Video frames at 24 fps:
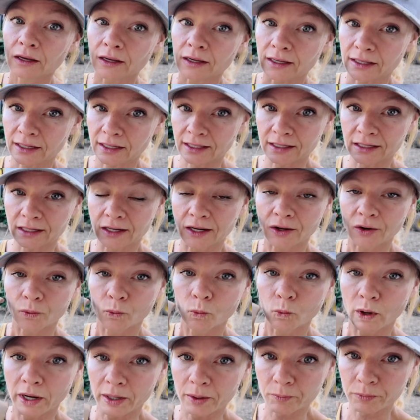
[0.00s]
in
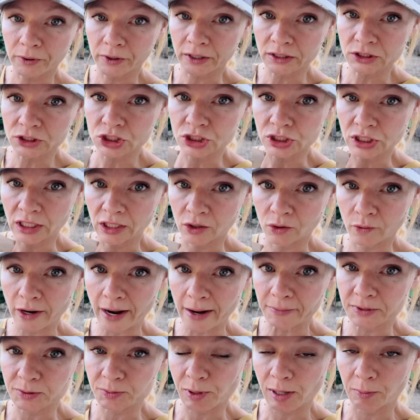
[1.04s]
one bunch in a
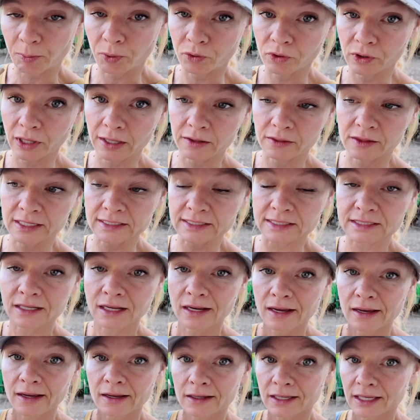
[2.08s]
wrapped paper like this.
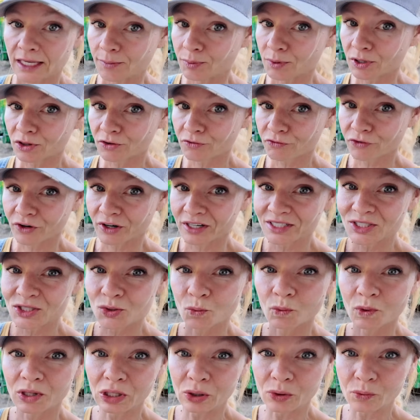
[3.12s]
Keep it in the fridge.
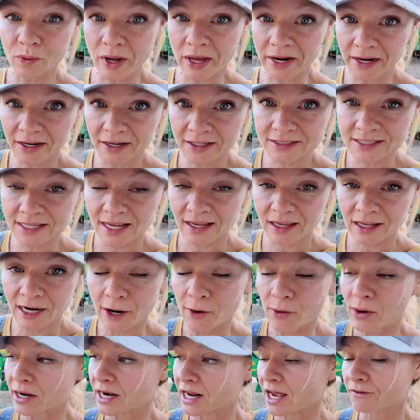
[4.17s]
When you're ready to take it
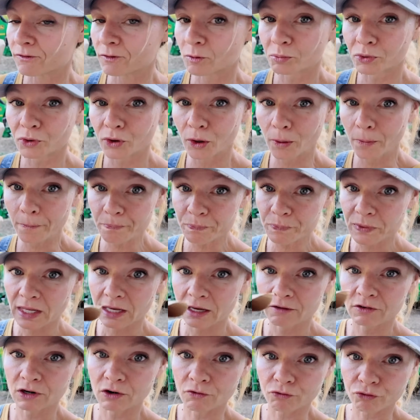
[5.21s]
out and have it bloom,
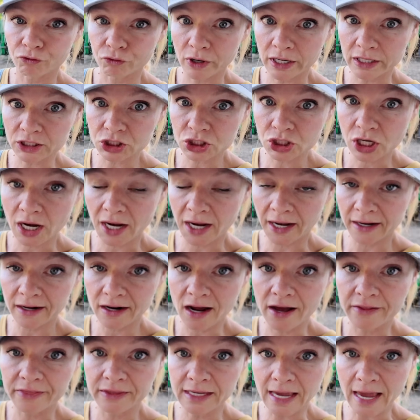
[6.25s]
give it a fresh cut
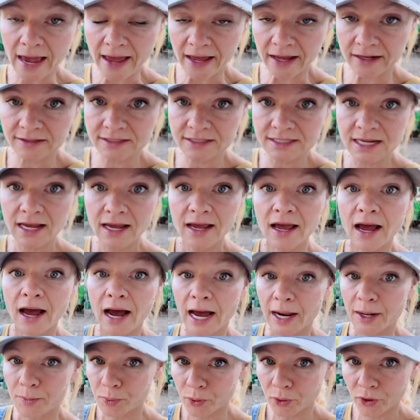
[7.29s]
on the end
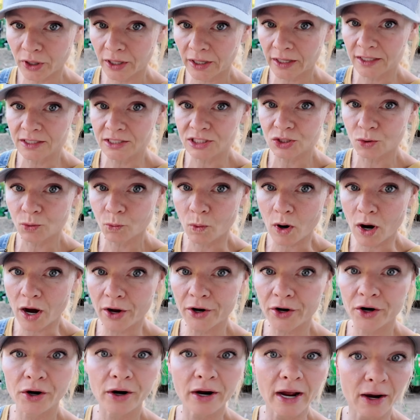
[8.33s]
and put it into
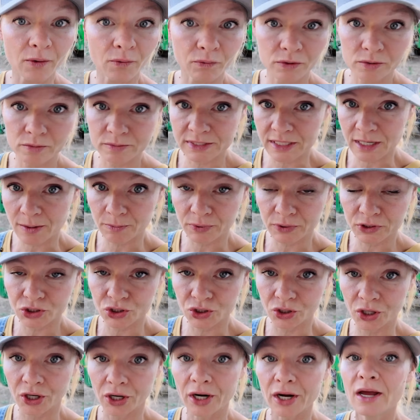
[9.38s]
water at room
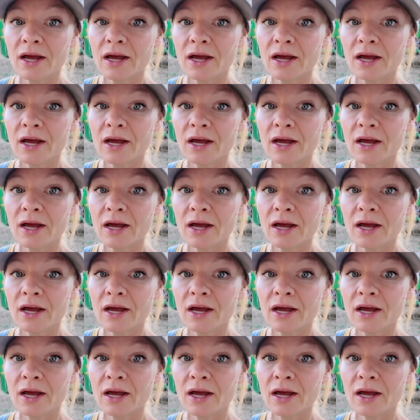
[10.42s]
temperature.